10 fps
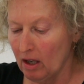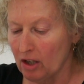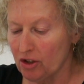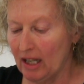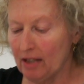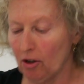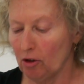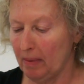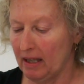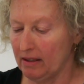
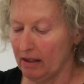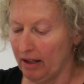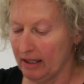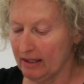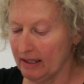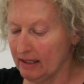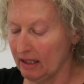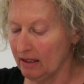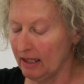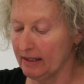Shadowed by the artist
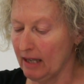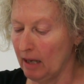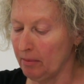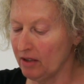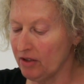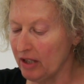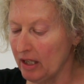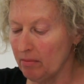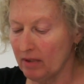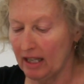and his camera
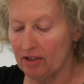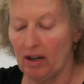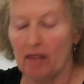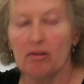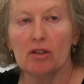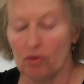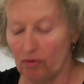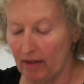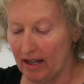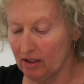team, they travel to
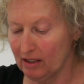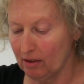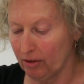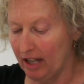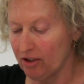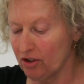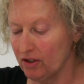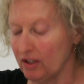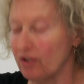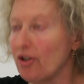various
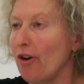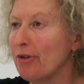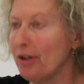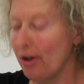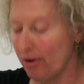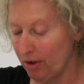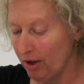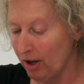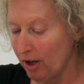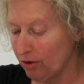locations in Tokyo
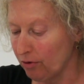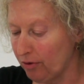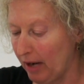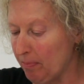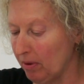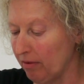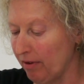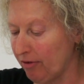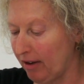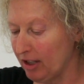to grapple
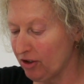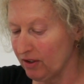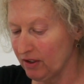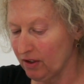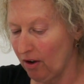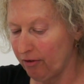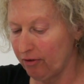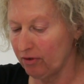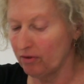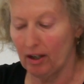with questions
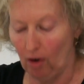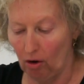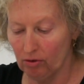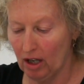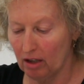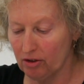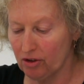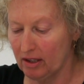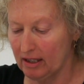of their own cultural